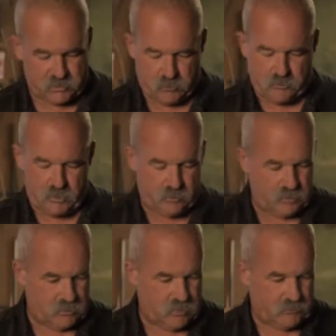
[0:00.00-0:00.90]

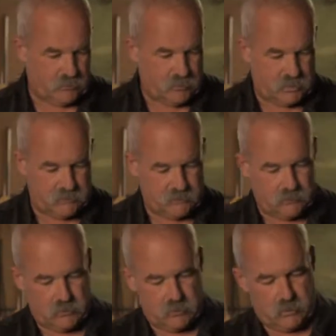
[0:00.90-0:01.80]
3mm, I believe.
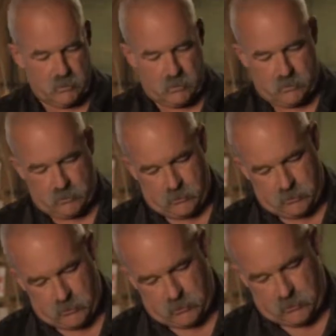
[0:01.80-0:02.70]

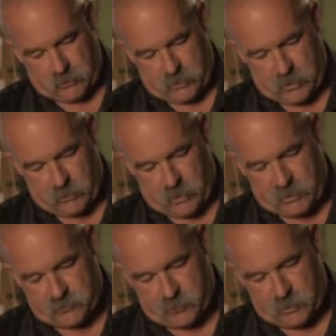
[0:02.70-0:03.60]
And that
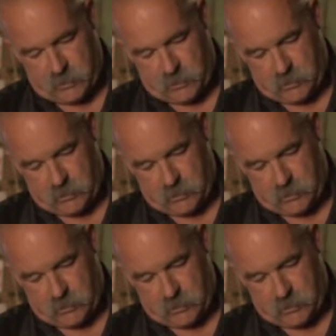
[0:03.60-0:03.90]
locks right in